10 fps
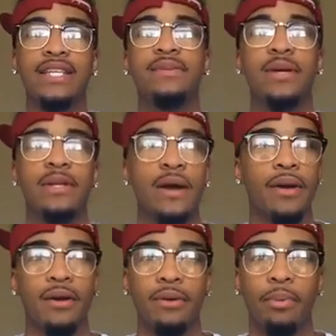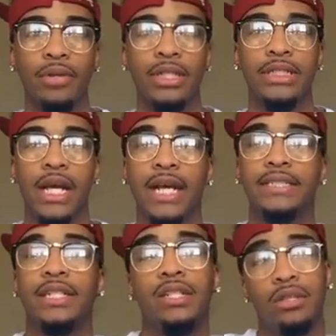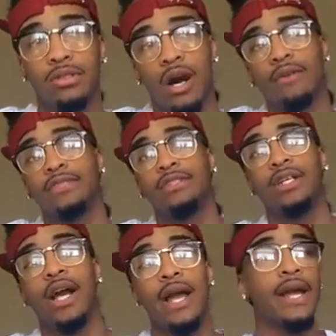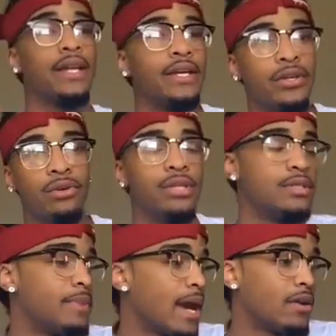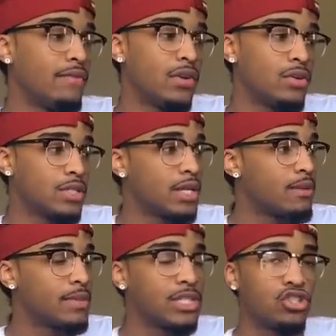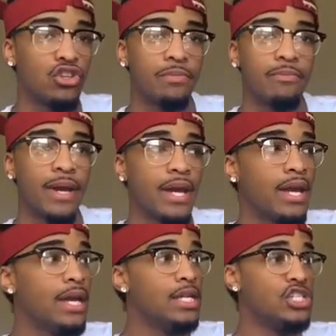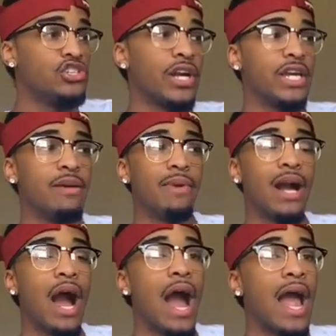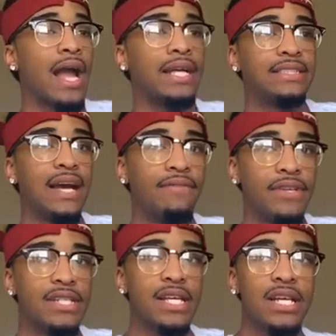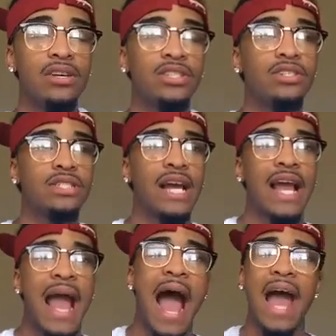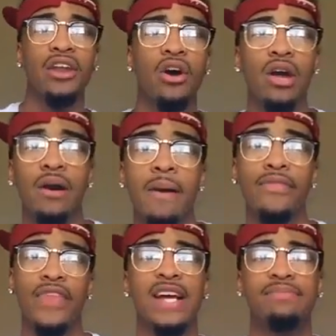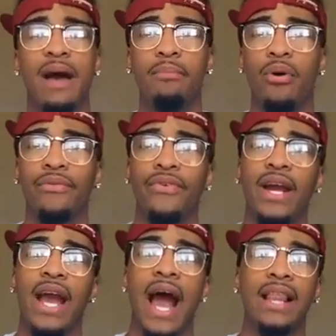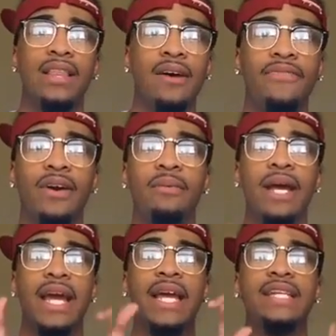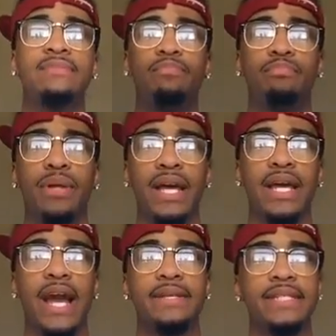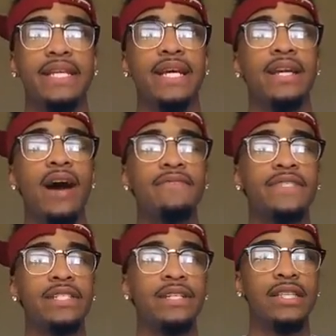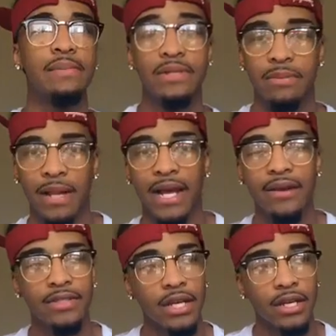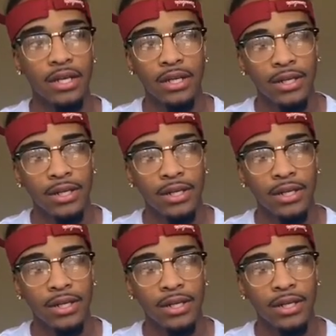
Stop, stop, stop. Here come the police. I said, look, officer, look, I ain't got nothing to do with this, man. I don't even know this lady, man. She tripping, man. She trying to keep my car. I ain't got time for this. She was like, I know him. That's my boyfriend. I love him. And he's playing games. The officer looked at me. He's a black guy. He's like,